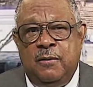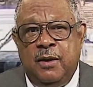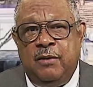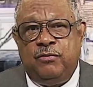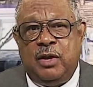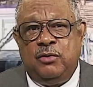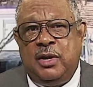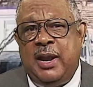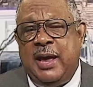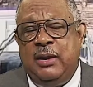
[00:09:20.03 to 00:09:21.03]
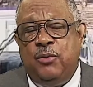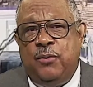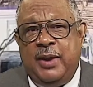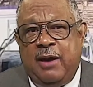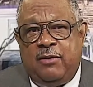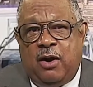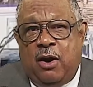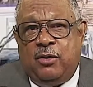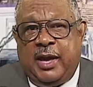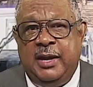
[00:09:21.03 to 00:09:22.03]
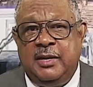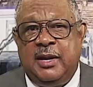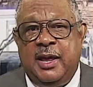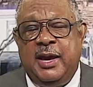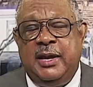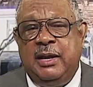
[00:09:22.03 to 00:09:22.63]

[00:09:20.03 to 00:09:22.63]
uh, the, the land that we would now call Canaan land.